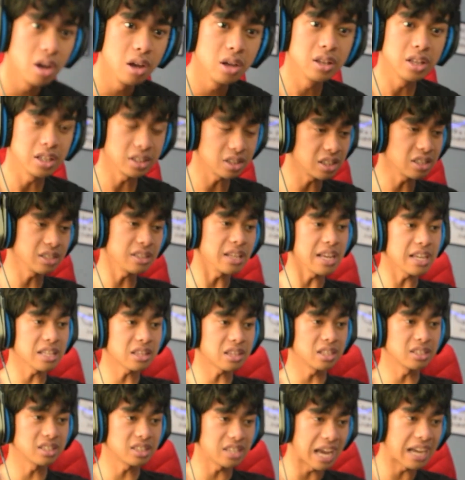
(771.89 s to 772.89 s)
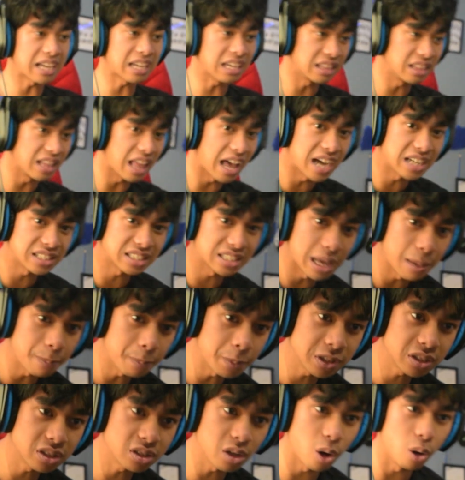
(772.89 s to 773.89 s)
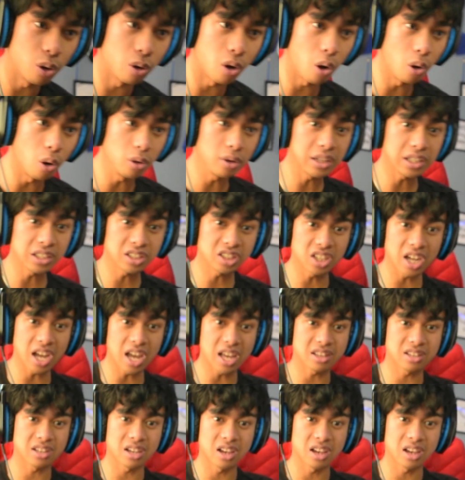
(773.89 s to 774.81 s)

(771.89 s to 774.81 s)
This is like the second last episode. Holy shit.